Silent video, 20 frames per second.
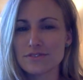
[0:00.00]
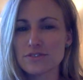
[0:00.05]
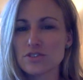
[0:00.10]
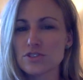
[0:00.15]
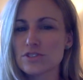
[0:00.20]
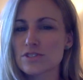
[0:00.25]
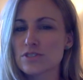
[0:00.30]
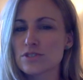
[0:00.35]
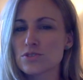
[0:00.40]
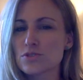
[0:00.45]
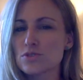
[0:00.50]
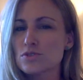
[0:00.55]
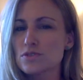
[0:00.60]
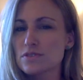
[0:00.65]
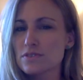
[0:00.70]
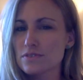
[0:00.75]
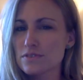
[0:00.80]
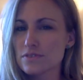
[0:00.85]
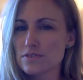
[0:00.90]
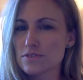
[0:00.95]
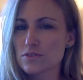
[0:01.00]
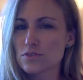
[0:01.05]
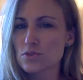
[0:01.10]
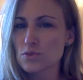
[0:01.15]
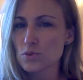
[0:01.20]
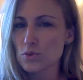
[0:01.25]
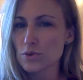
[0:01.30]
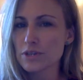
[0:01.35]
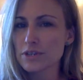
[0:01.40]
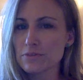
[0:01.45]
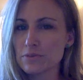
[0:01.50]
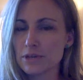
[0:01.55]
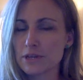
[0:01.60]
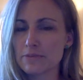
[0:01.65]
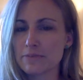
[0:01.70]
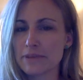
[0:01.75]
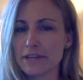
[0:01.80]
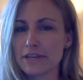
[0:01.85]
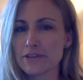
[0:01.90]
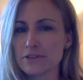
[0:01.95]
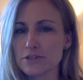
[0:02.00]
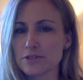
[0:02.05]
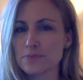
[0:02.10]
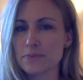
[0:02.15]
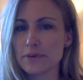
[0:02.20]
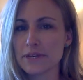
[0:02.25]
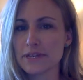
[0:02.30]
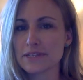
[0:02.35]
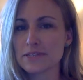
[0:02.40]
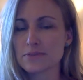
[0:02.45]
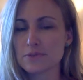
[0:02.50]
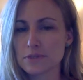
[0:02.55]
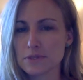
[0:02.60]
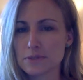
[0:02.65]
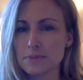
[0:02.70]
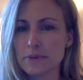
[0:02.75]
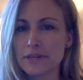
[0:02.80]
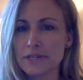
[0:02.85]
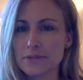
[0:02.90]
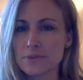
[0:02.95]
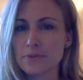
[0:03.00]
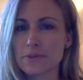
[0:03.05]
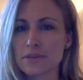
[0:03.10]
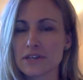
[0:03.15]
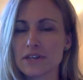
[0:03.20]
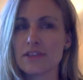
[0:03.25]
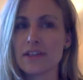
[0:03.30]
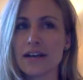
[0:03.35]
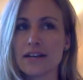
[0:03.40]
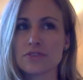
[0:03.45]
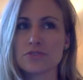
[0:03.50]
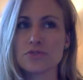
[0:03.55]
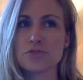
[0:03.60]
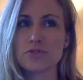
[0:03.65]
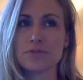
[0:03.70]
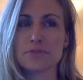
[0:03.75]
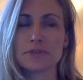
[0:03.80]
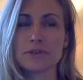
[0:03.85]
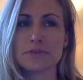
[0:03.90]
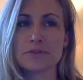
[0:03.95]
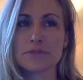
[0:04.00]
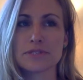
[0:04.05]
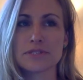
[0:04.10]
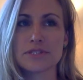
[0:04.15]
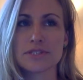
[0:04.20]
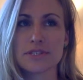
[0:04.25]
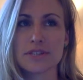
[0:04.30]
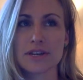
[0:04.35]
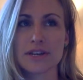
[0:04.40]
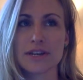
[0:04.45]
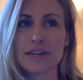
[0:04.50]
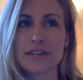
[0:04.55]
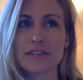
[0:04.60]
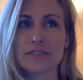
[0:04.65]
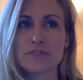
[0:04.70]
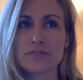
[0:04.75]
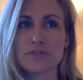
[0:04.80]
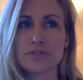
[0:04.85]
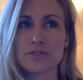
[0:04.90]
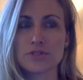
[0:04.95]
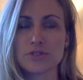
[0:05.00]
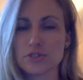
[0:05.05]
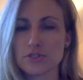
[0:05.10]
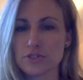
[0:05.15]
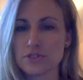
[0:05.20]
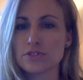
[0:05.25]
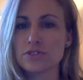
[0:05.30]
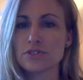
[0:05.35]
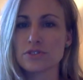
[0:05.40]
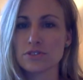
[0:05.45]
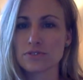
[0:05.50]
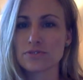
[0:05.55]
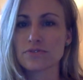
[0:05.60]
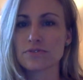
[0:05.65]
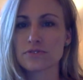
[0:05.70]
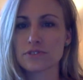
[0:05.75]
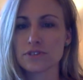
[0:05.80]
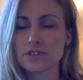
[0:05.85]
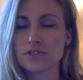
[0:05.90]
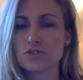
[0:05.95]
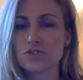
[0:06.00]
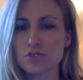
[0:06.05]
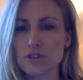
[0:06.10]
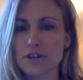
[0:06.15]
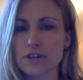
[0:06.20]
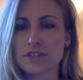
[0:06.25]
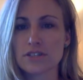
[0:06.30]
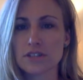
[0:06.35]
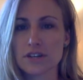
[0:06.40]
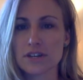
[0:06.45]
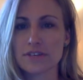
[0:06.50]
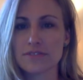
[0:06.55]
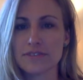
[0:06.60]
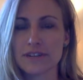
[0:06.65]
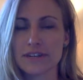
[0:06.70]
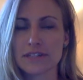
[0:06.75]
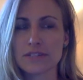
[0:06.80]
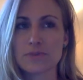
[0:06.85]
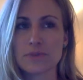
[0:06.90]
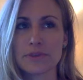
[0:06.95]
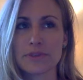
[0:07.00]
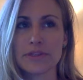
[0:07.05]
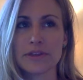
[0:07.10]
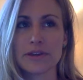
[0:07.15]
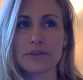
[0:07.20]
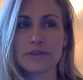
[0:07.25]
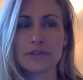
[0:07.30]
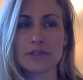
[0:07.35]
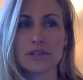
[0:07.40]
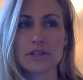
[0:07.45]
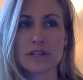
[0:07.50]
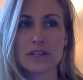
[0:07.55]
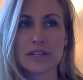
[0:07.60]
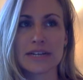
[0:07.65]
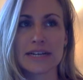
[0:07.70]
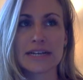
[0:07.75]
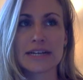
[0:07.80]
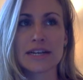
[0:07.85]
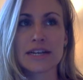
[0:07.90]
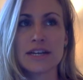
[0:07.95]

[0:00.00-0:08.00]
just sort of what a makerspace, a space within a classroom that was designed for students to construct artifacts, what that would look like.